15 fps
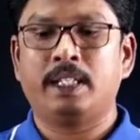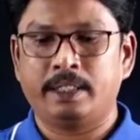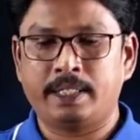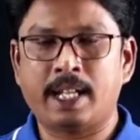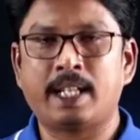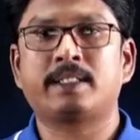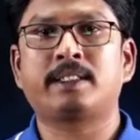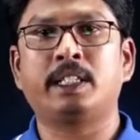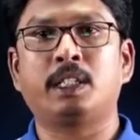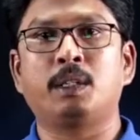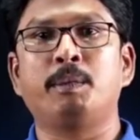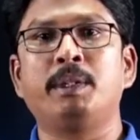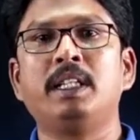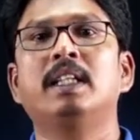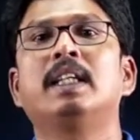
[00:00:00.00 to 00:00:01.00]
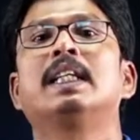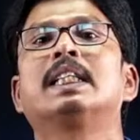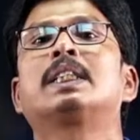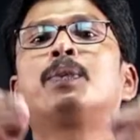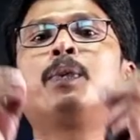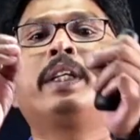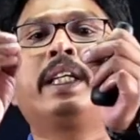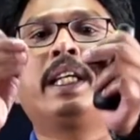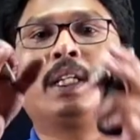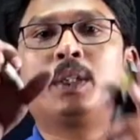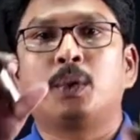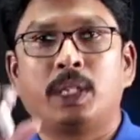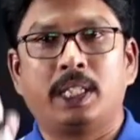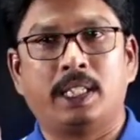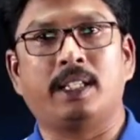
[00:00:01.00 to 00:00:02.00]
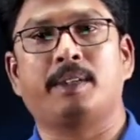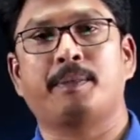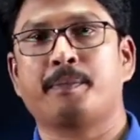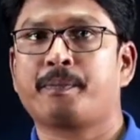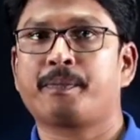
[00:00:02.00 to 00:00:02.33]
They are said to be swinging together.